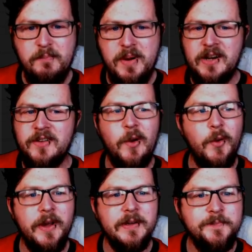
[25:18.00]

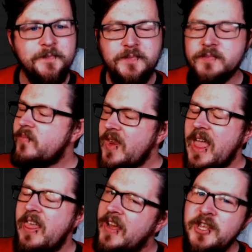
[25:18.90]
Barcelona.
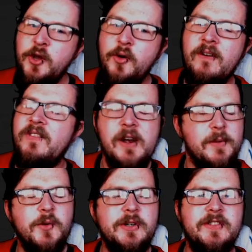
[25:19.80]
Thank you very
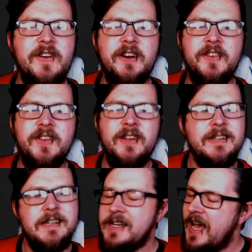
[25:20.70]
much for watching, fellas.
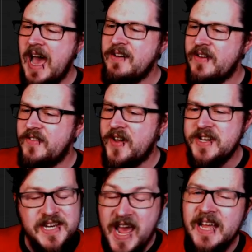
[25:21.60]
Have a
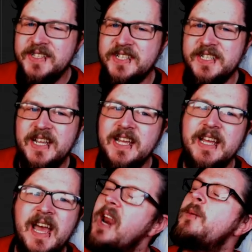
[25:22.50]
fantastic day,
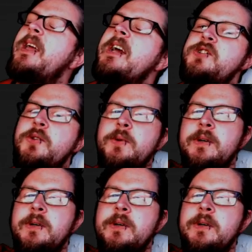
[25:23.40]
and I will catch you